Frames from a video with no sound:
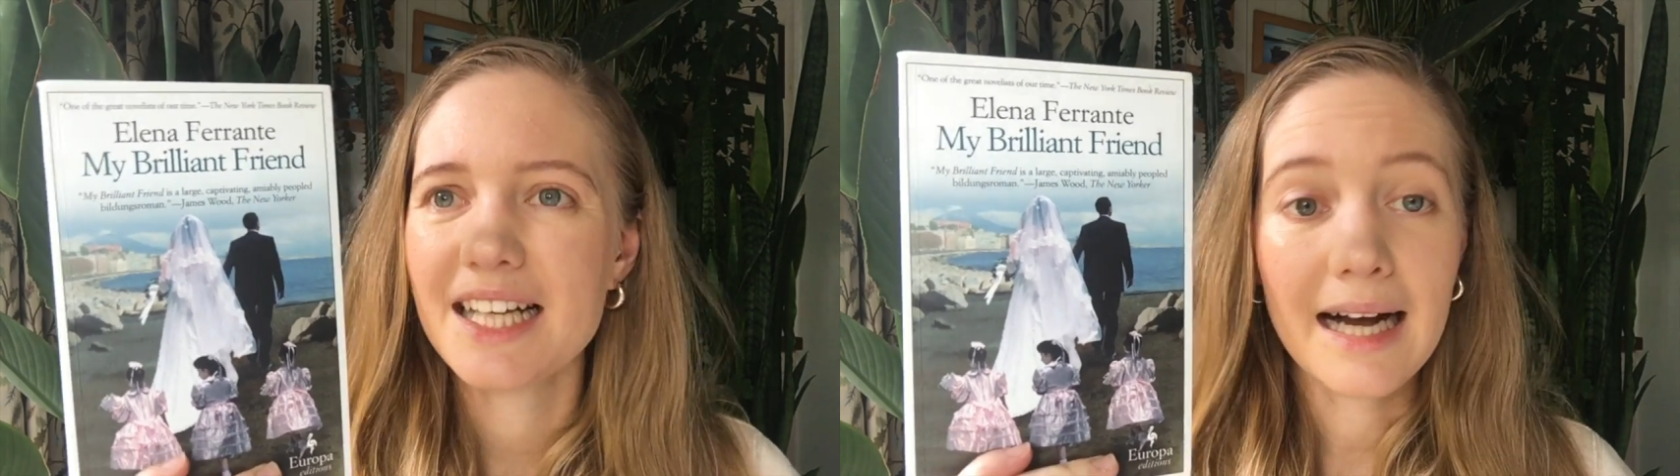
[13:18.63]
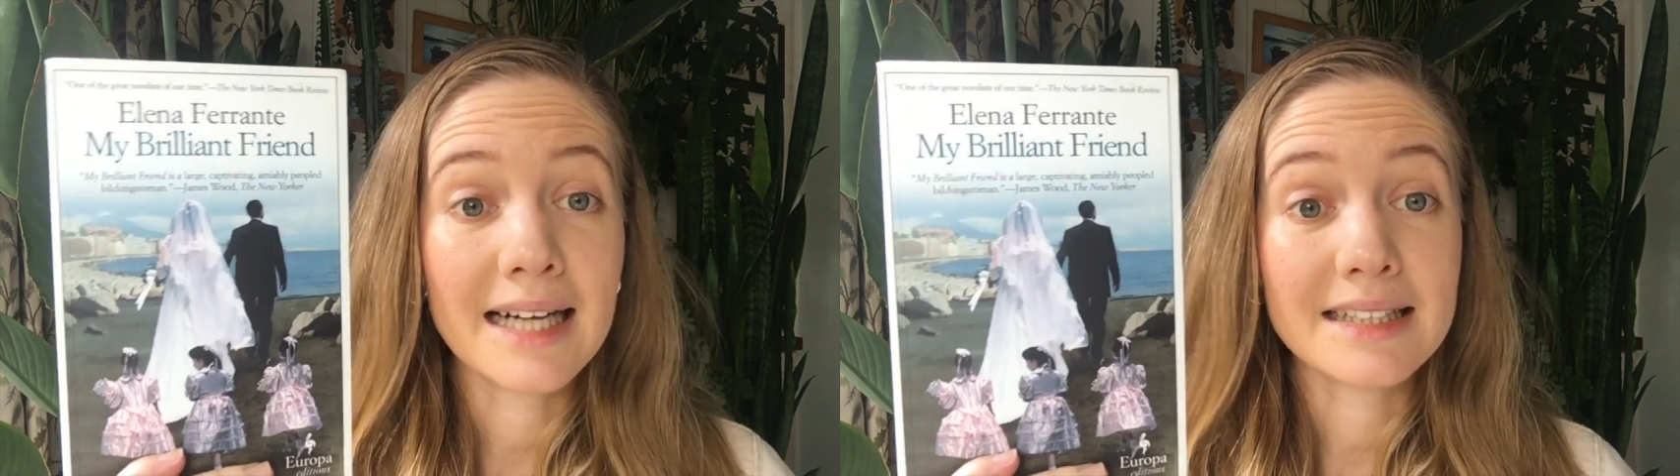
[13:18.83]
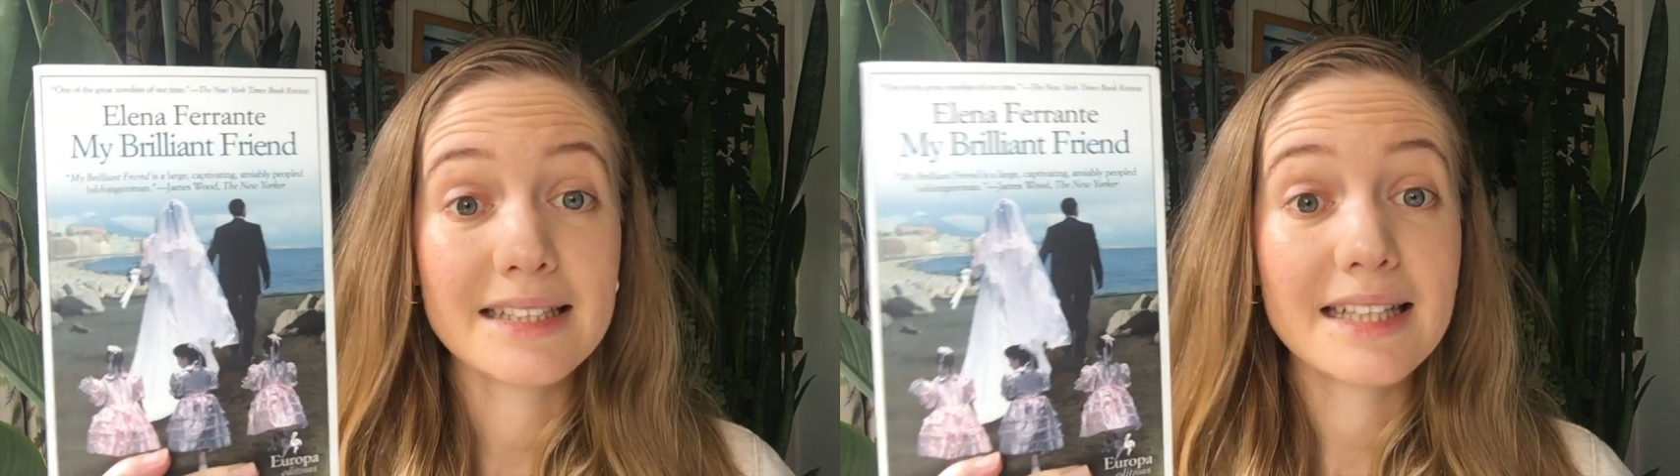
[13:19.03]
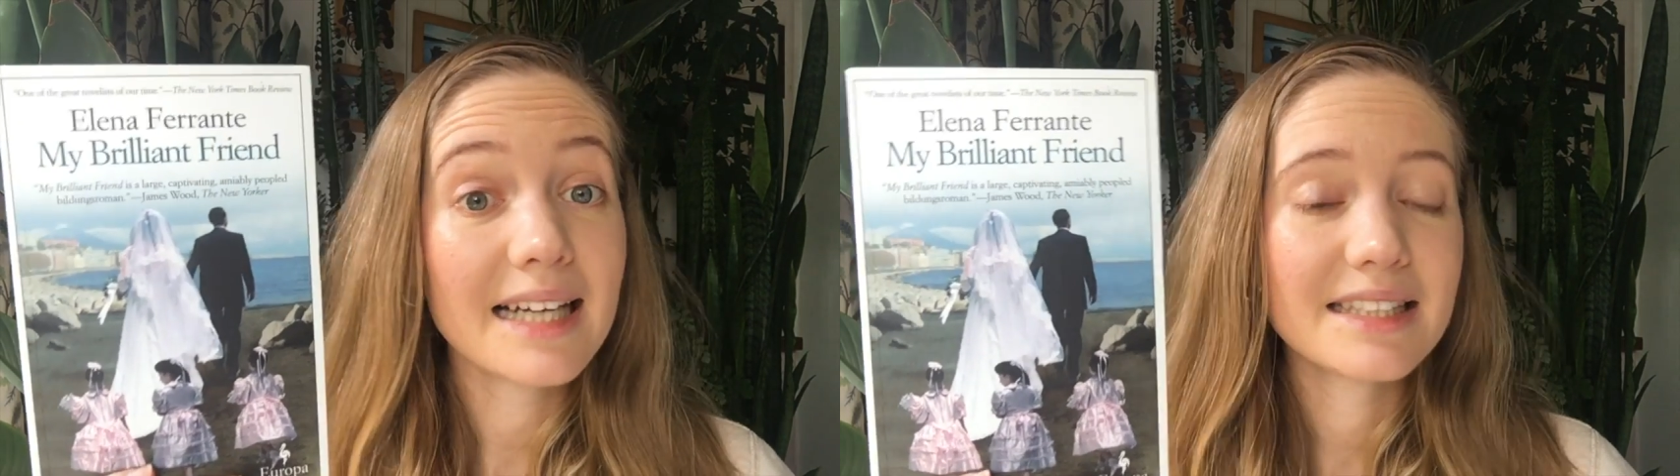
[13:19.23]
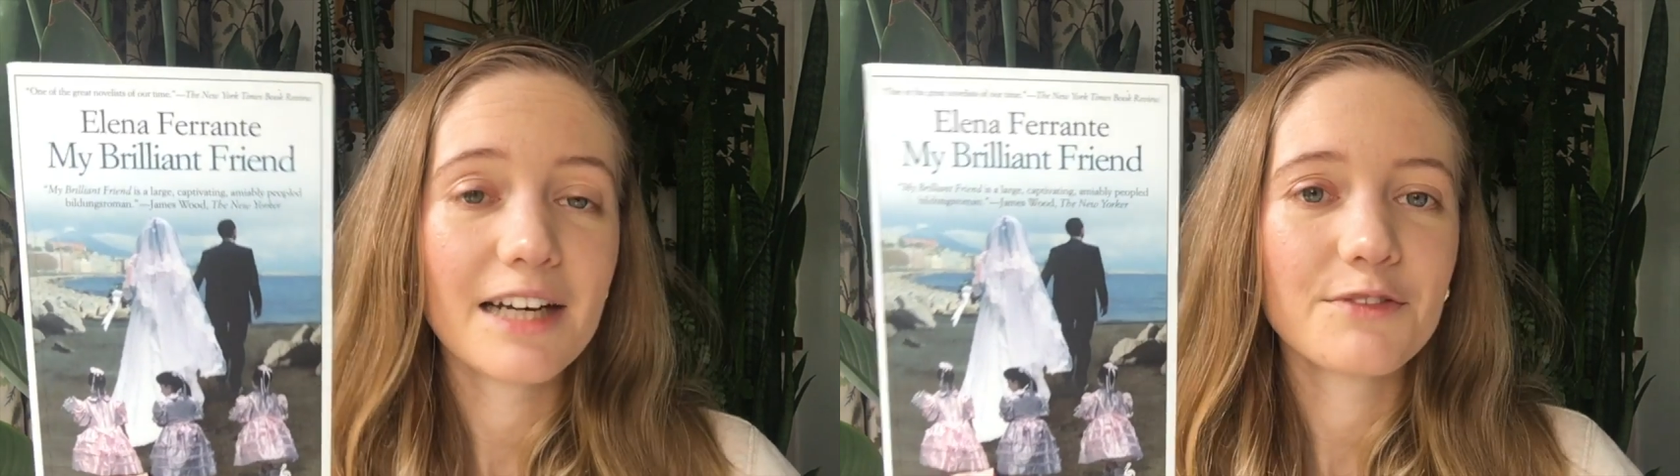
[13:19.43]
And
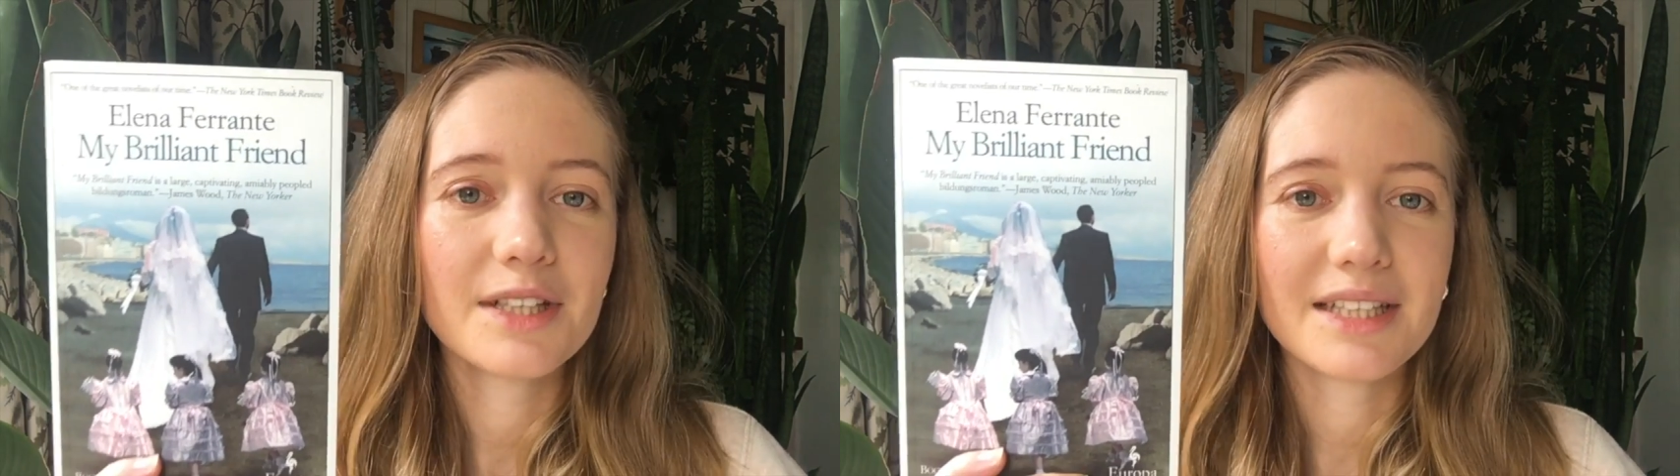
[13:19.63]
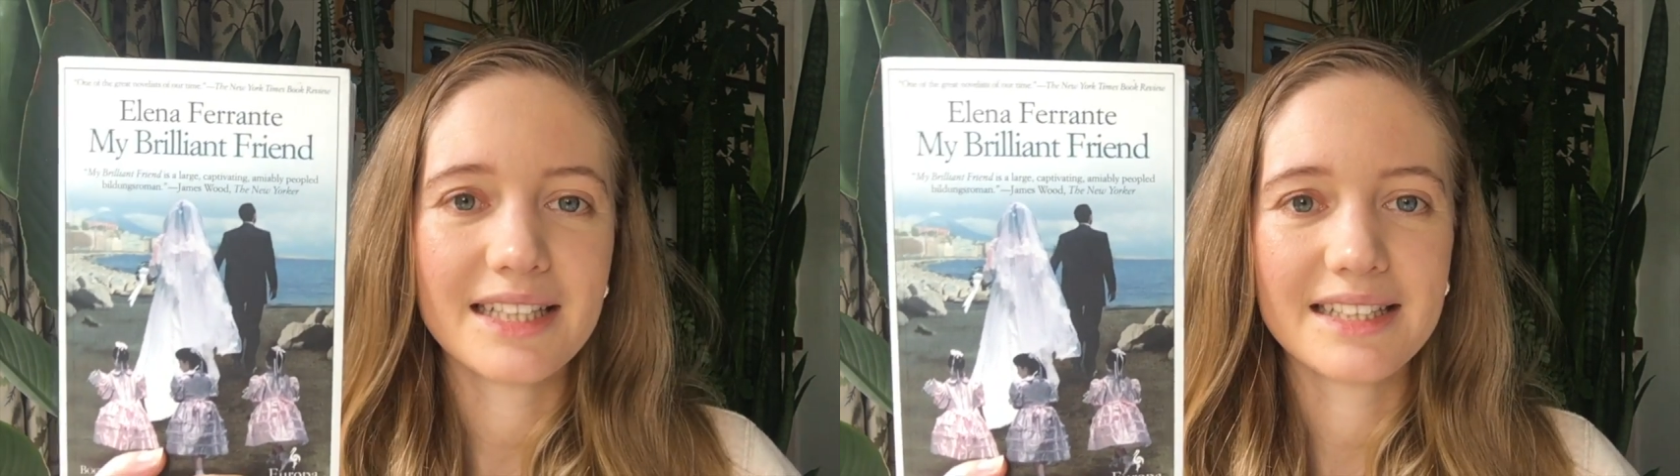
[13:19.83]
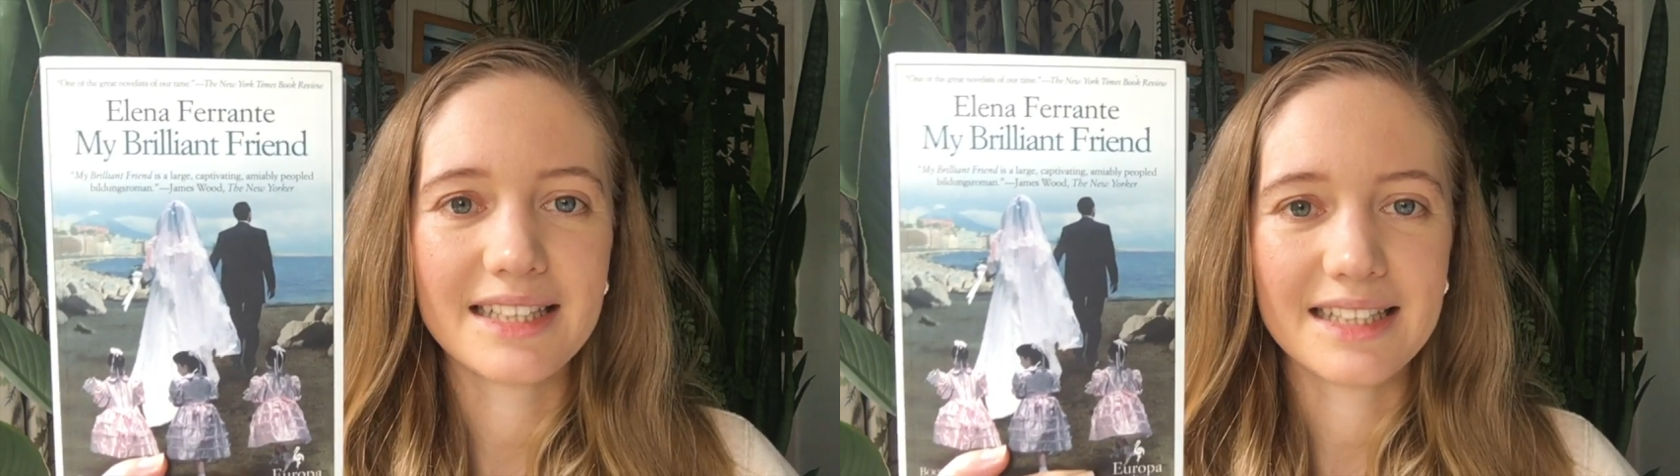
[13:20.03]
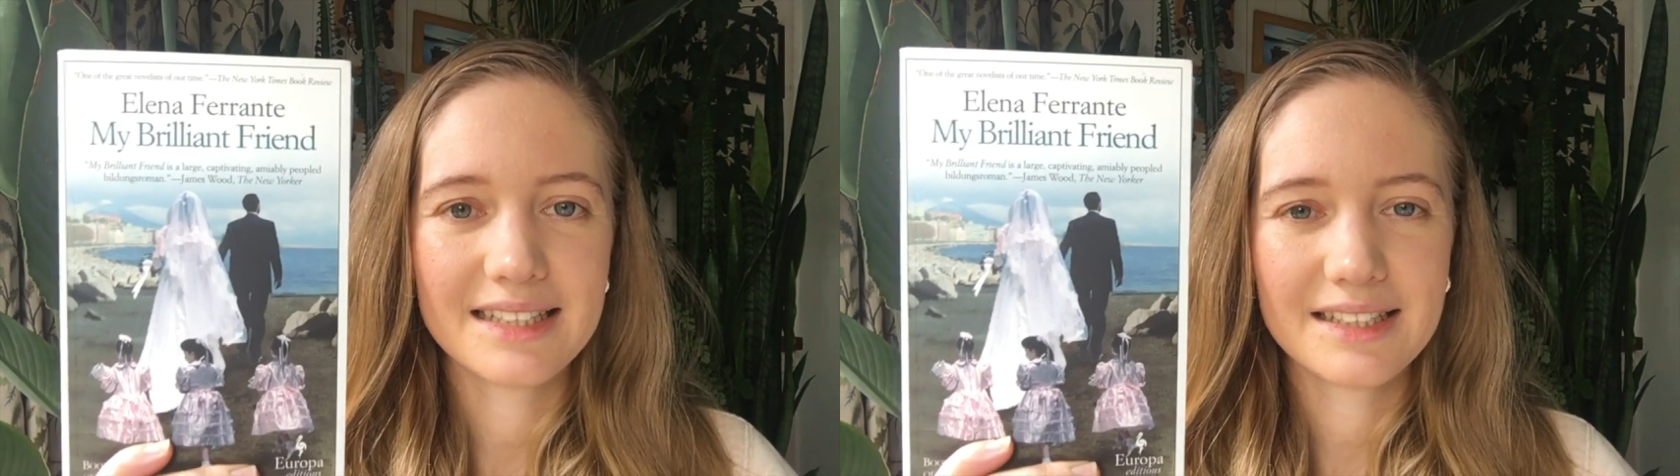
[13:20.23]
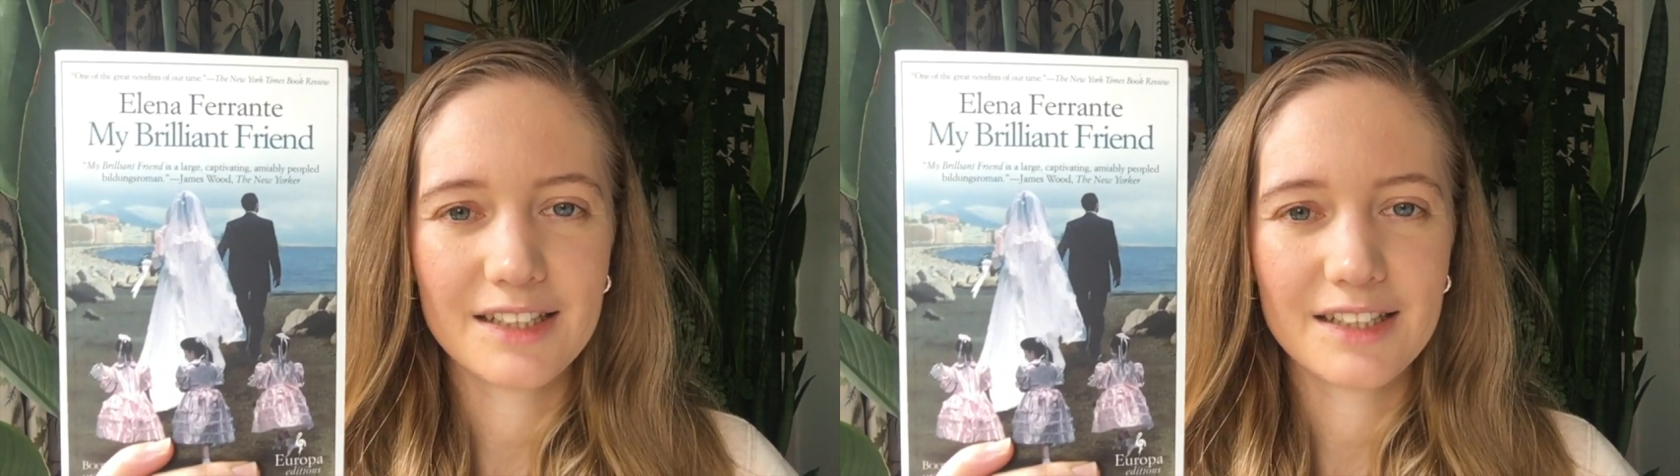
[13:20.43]
that definitely did,